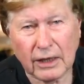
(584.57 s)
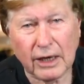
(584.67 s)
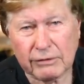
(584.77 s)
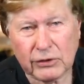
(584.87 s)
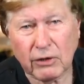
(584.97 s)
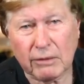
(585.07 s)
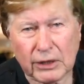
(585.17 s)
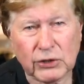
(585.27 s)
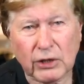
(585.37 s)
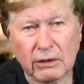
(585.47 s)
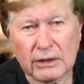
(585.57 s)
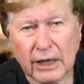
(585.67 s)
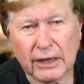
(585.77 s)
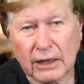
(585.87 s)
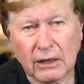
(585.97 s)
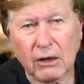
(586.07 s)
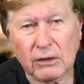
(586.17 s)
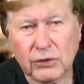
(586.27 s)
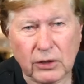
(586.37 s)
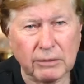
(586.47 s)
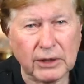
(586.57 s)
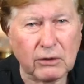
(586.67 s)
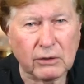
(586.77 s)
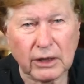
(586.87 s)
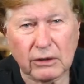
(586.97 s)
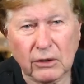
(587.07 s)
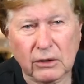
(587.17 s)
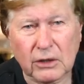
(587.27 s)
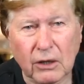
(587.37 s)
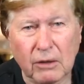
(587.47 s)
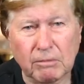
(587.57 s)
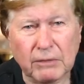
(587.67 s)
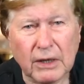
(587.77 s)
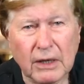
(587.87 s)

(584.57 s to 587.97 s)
live streaming show at 9 o'clock, jeremycordeaux.com.